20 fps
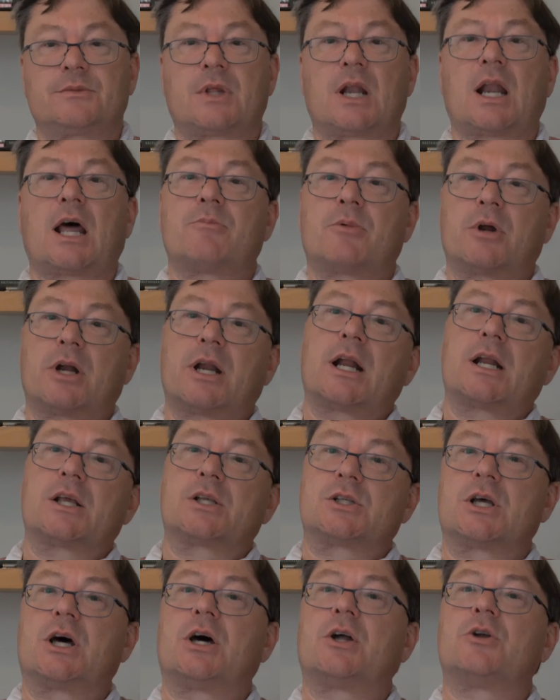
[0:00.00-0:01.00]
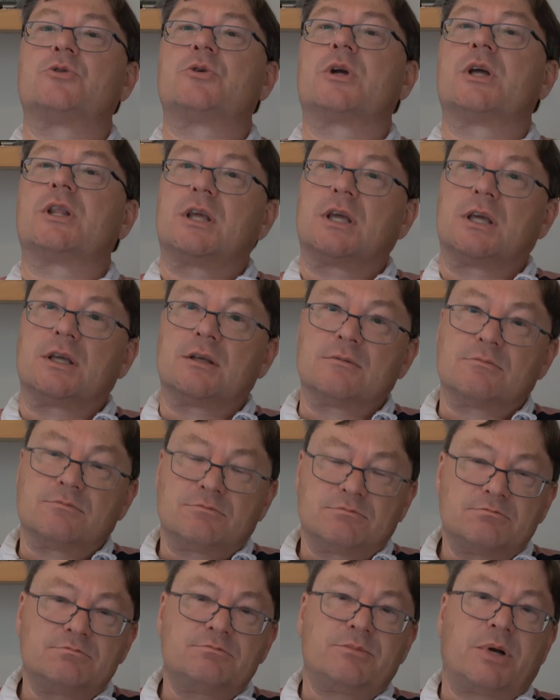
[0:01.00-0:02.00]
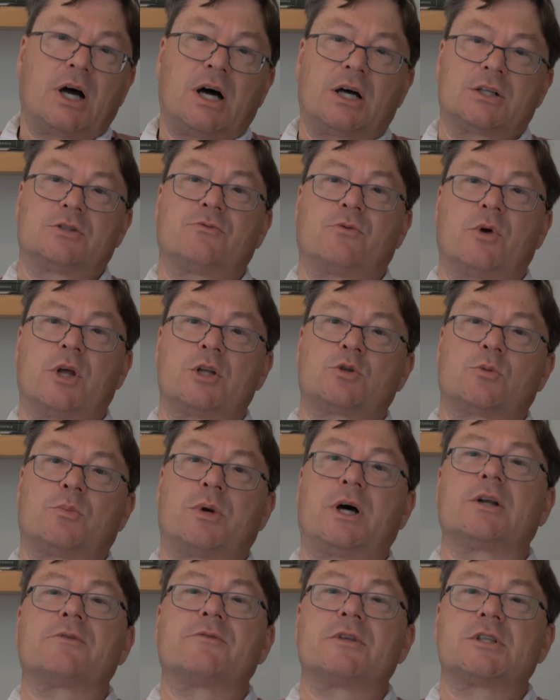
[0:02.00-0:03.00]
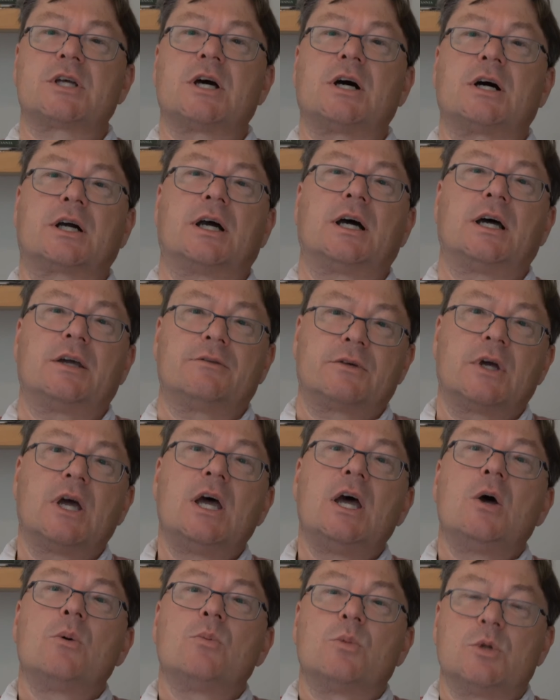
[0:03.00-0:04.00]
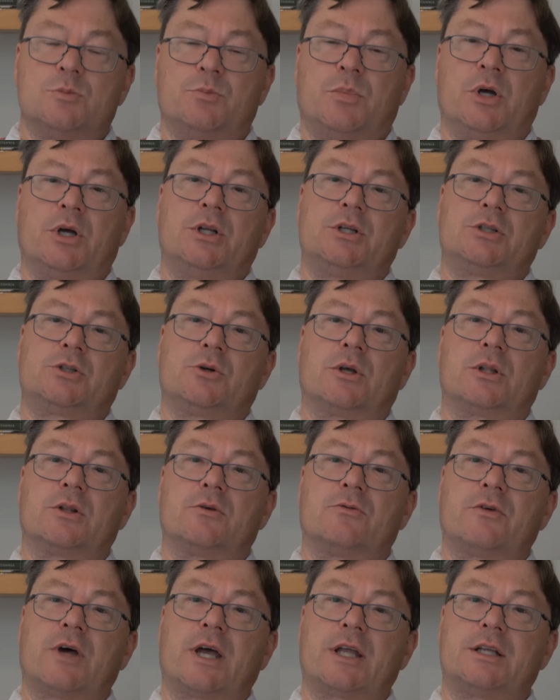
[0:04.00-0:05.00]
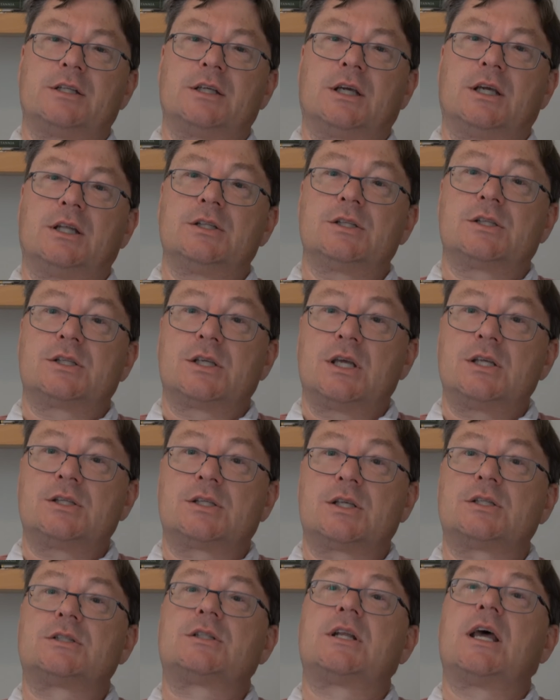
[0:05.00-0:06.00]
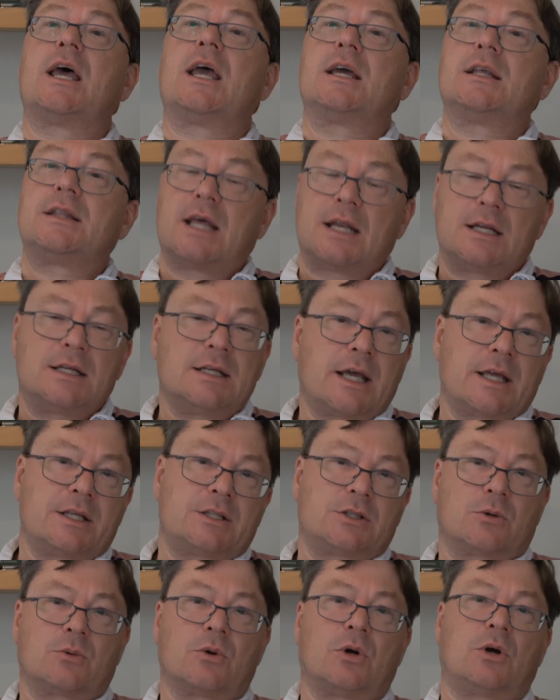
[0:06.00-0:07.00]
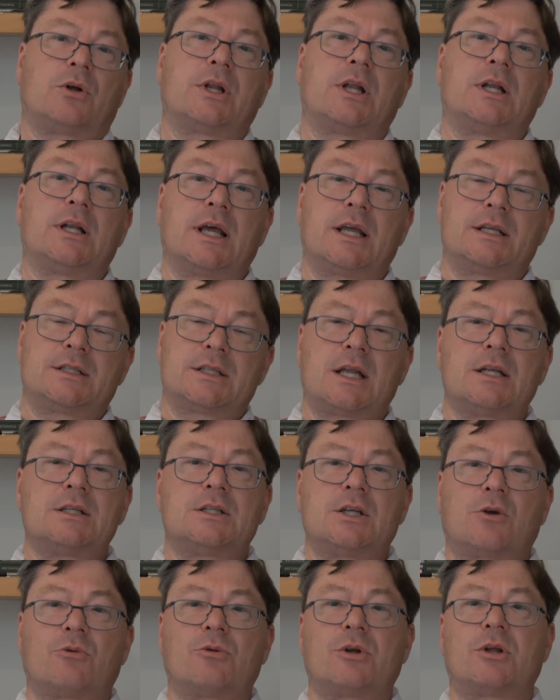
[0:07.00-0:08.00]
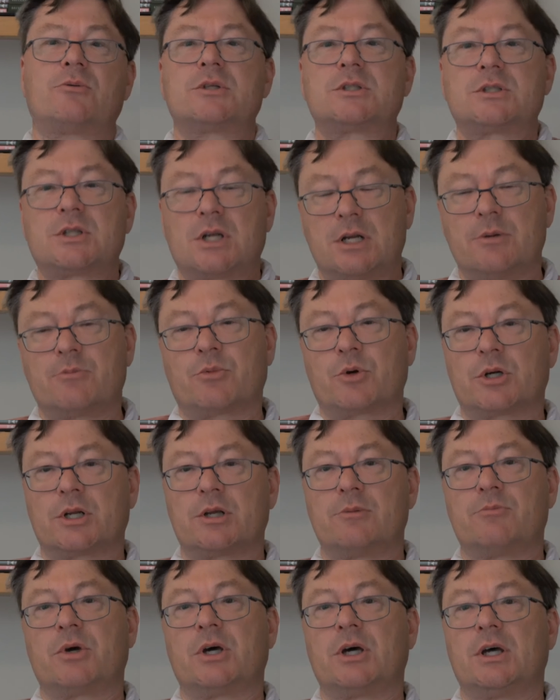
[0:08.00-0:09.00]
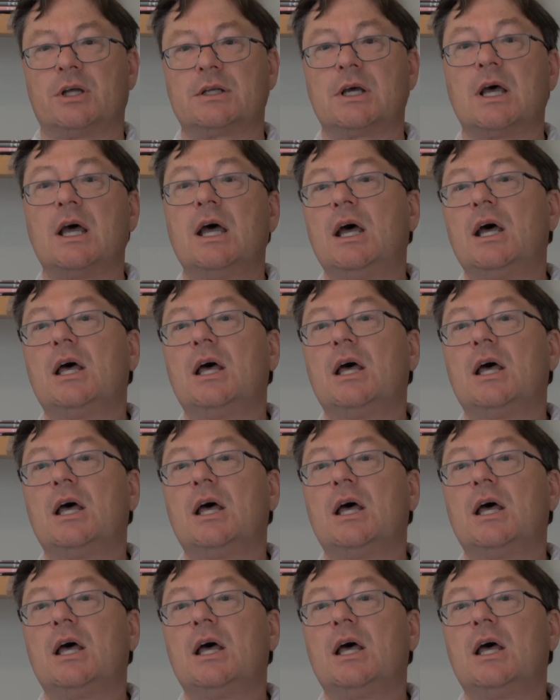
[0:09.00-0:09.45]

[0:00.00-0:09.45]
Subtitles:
library in Alexandria, the part of which, or part of its archive, was burned during the fighting in Caesar's day, and then later on in late antiquity was deliberately burned.